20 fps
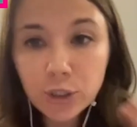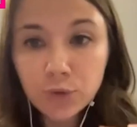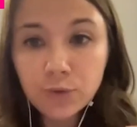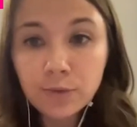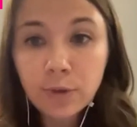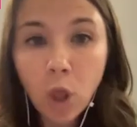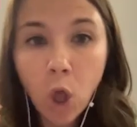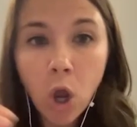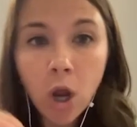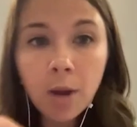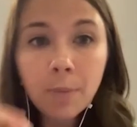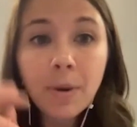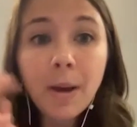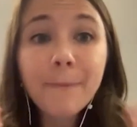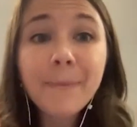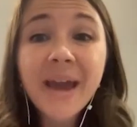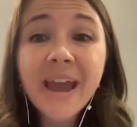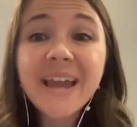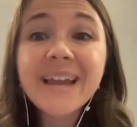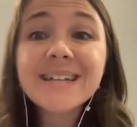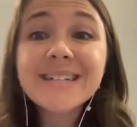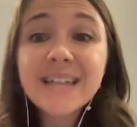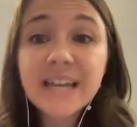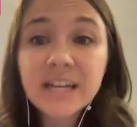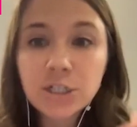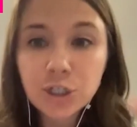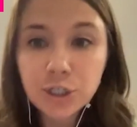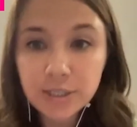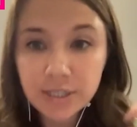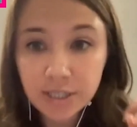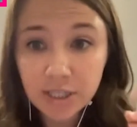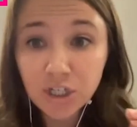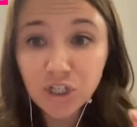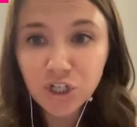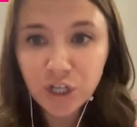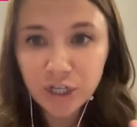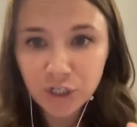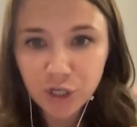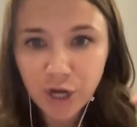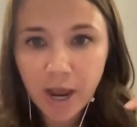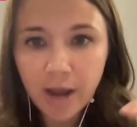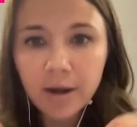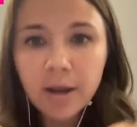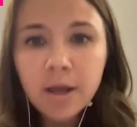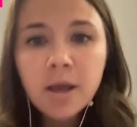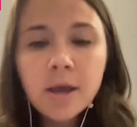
too long, but pay attention to the chit chat.